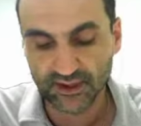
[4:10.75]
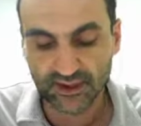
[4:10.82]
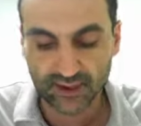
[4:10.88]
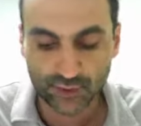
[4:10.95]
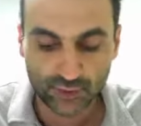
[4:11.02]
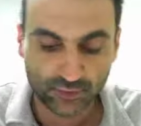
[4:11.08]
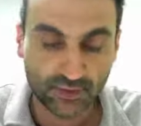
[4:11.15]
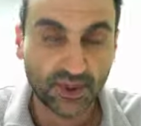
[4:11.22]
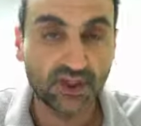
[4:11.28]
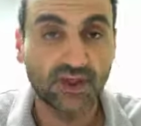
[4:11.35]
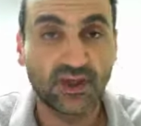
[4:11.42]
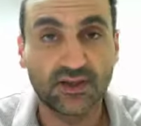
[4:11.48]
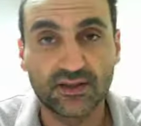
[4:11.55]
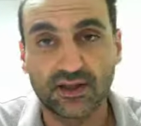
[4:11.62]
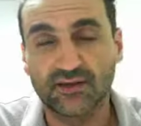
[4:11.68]
social
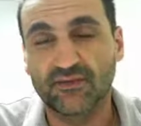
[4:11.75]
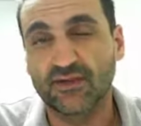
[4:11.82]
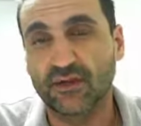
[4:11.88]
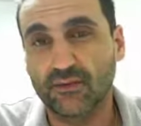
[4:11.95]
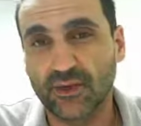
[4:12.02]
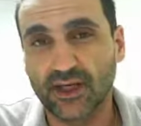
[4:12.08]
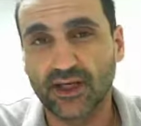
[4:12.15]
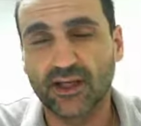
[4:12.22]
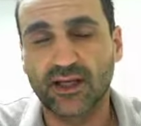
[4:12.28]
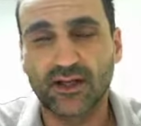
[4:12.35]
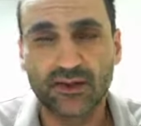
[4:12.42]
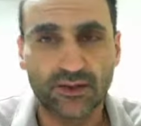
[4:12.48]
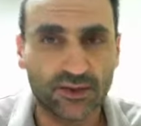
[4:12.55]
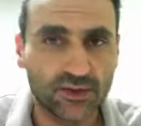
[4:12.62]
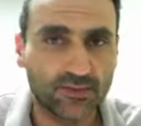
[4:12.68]
media, TV,
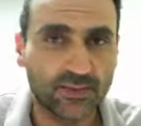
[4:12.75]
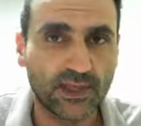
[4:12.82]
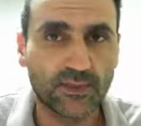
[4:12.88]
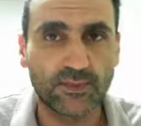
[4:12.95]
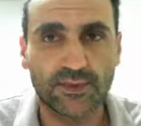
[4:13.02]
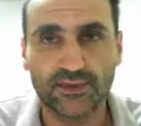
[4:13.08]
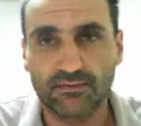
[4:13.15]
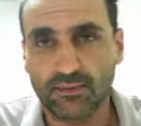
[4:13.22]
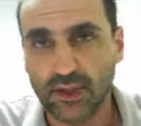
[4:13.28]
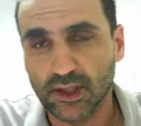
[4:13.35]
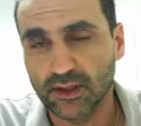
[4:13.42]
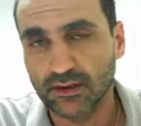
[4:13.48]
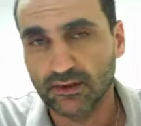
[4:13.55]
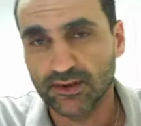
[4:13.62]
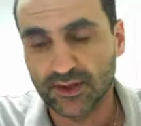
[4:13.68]
radio, newspapers,
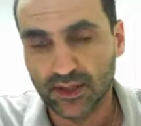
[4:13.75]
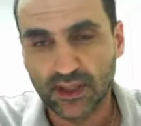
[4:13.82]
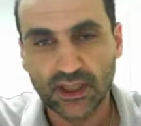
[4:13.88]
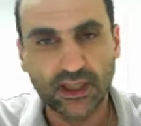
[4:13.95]
blogs,